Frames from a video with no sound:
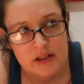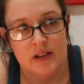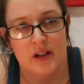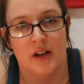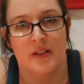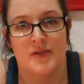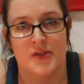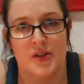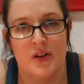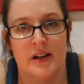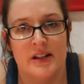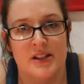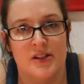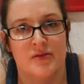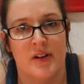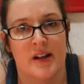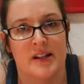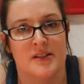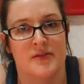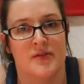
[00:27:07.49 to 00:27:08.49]
I've tried to
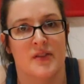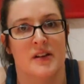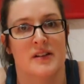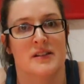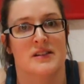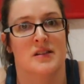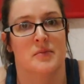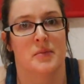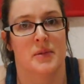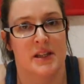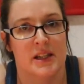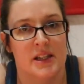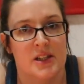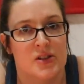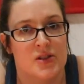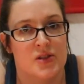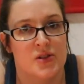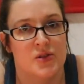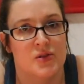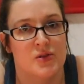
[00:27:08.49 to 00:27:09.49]
rectify some of the
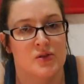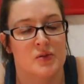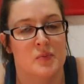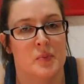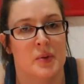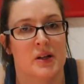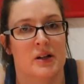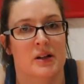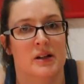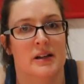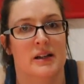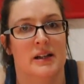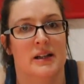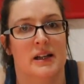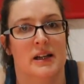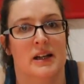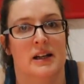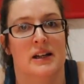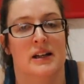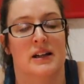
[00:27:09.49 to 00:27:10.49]
issues
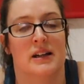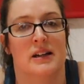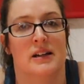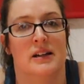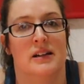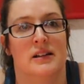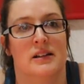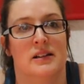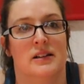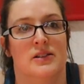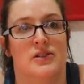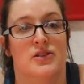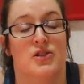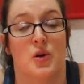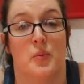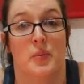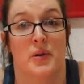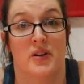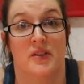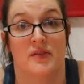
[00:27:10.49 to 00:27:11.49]
by
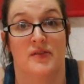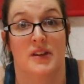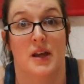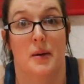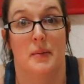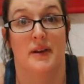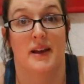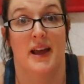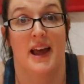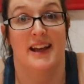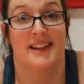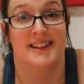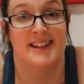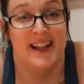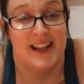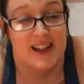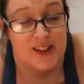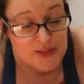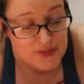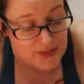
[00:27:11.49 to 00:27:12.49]
chopping off the
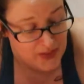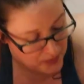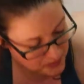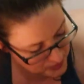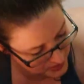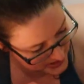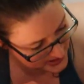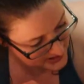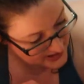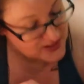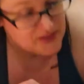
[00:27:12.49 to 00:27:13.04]
excess fabric in